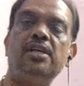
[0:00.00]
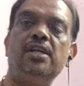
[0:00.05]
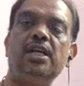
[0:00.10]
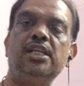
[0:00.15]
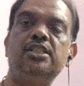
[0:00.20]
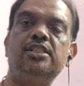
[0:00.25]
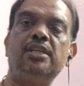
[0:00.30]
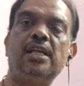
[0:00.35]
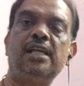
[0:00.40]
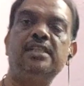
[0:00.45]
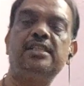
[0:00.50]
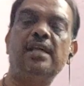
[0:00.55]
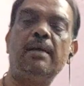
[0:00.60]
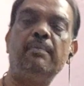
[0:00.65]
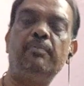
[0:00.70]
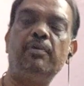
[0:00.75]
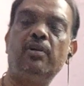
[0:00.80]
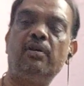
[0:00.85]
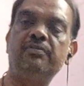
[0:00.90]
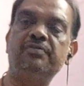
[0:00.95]

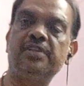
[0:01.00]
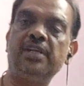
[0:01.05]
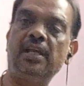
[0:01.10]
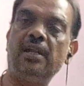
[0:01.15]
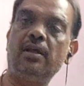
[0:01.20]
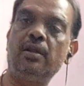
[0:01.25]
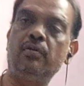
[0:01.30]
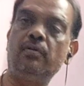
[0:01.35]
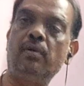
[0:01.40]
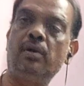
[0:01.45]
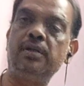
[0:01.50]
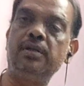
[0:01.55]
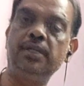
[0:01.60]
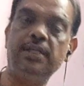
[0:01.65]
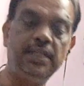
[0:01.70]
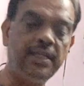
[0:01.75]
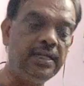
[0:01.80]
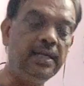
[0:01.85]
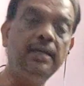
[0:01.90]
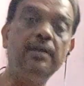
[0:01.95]
Example of scalar
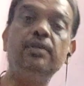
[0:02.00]
quantity,